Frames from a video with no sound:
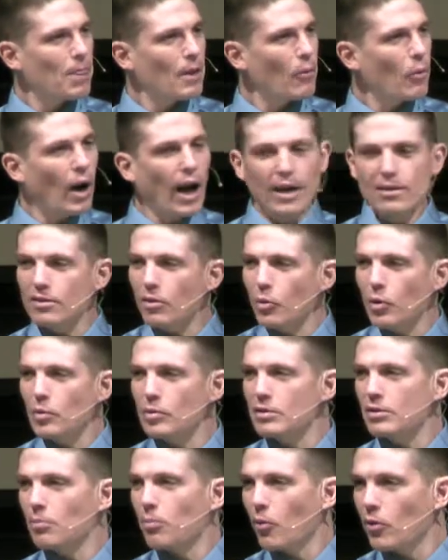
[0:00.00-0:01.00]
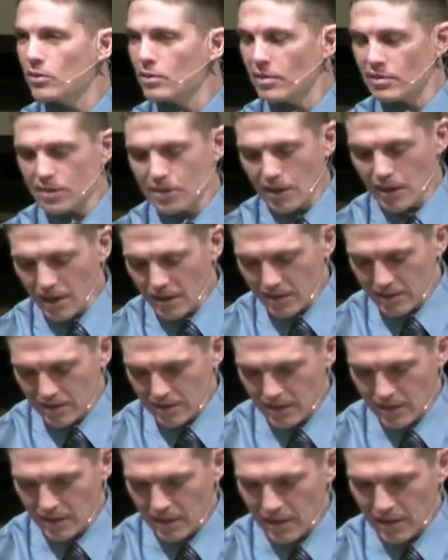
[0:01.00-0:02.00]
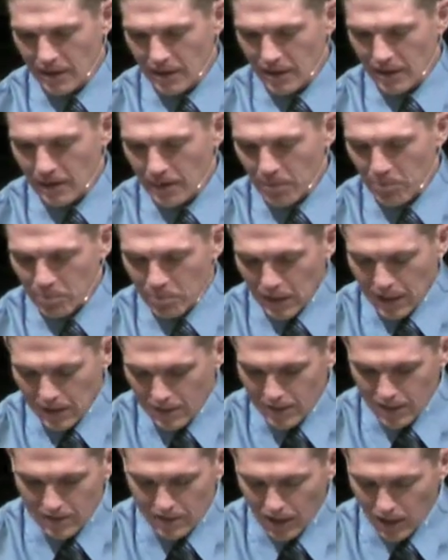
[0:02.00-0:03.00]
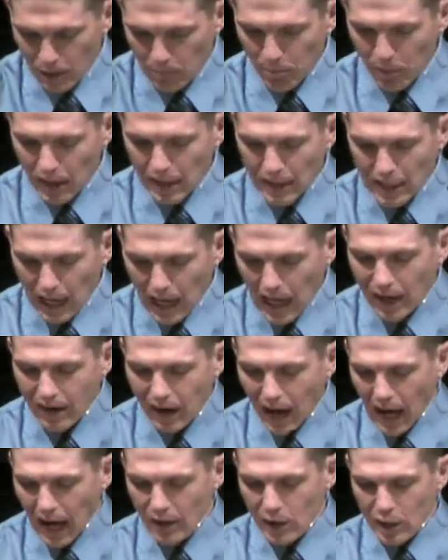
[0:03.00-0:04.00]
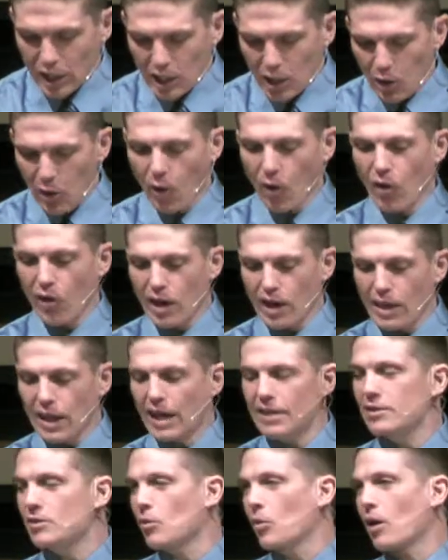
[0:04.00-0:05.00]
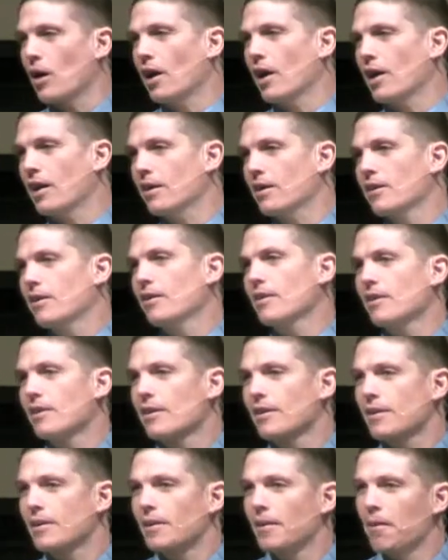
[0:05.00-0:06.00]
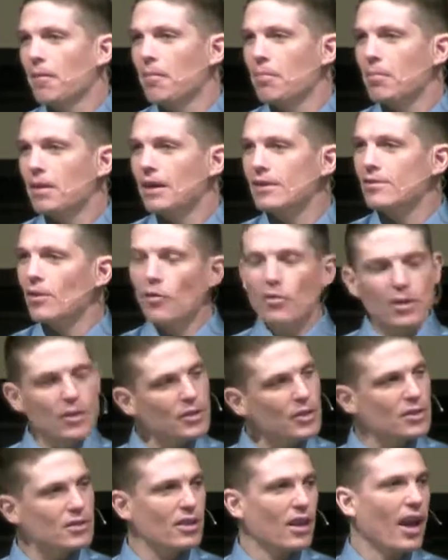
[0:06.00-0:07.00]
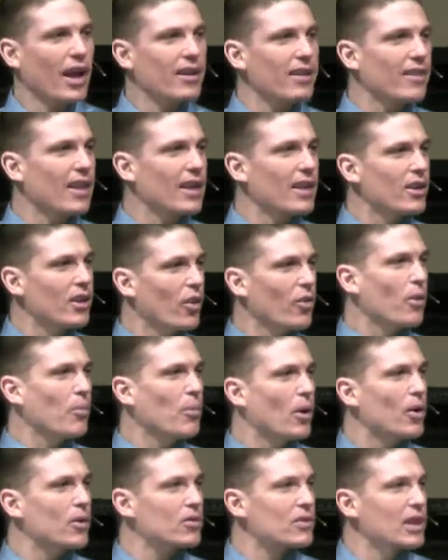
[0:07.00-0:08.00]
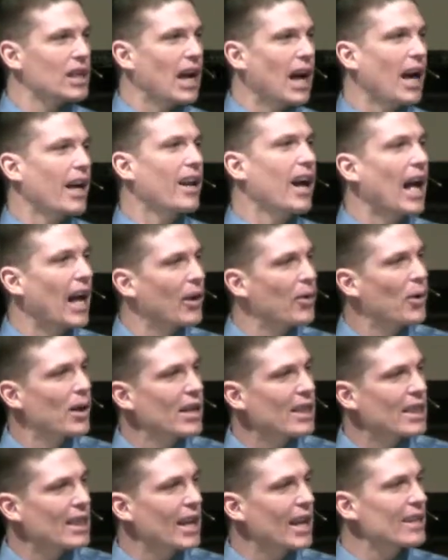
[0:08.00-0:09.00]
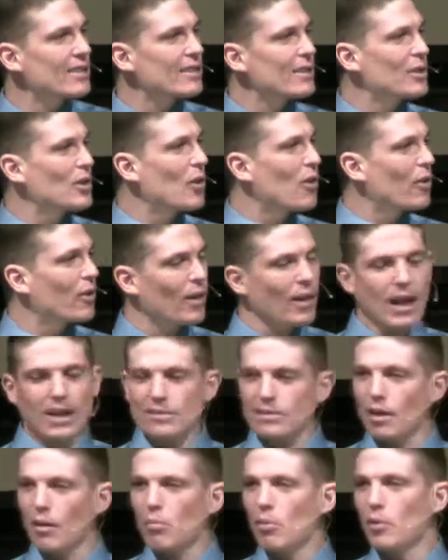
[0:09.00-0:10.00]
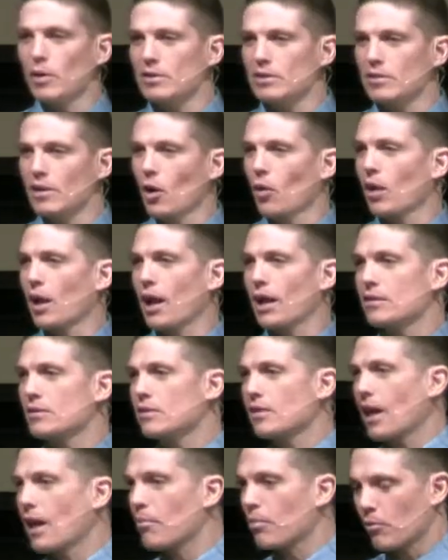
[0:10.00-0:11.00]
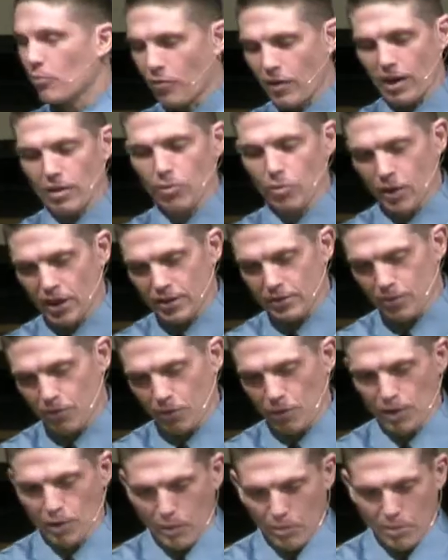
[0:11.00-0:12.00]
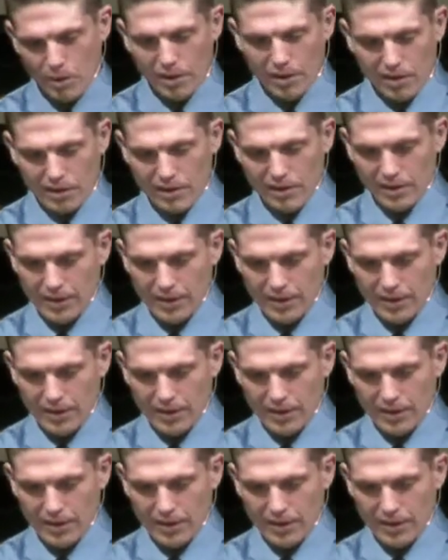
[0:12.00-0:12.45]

Why is it we would support those things? Because it's going to bring God honor and glory. That's why. Some of you decided that, you know, the most God honoring thing to do over the last couple weeks go landscape at Faith West for a little bit.